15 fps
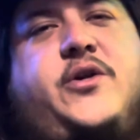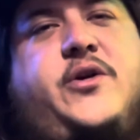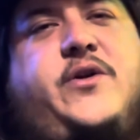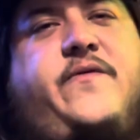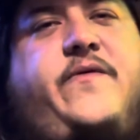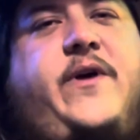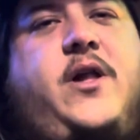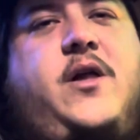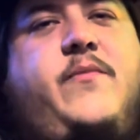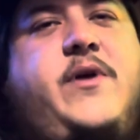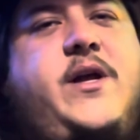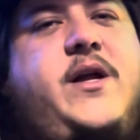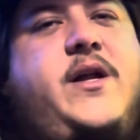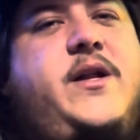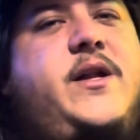
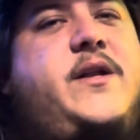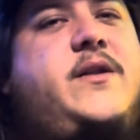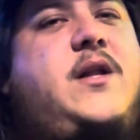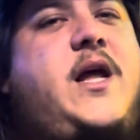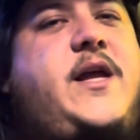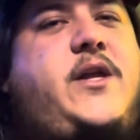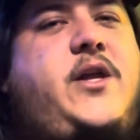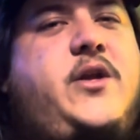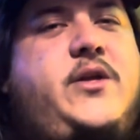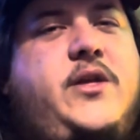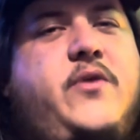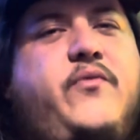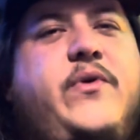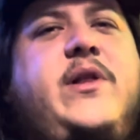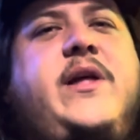development, and like
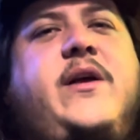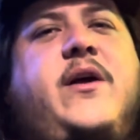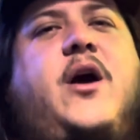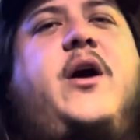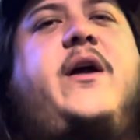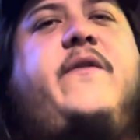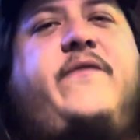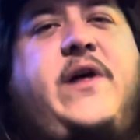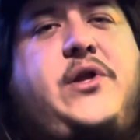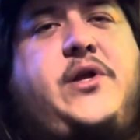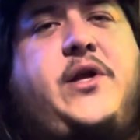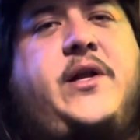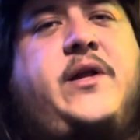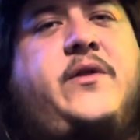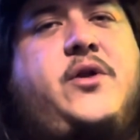you really are
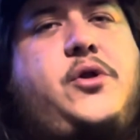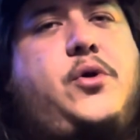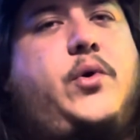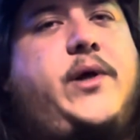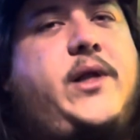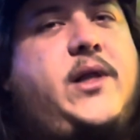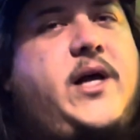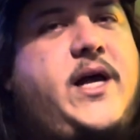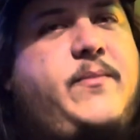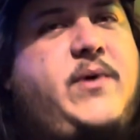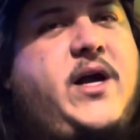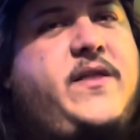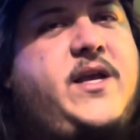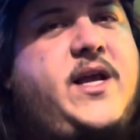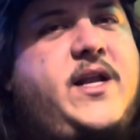invested in the storyline
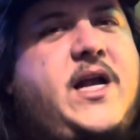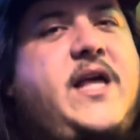by the end.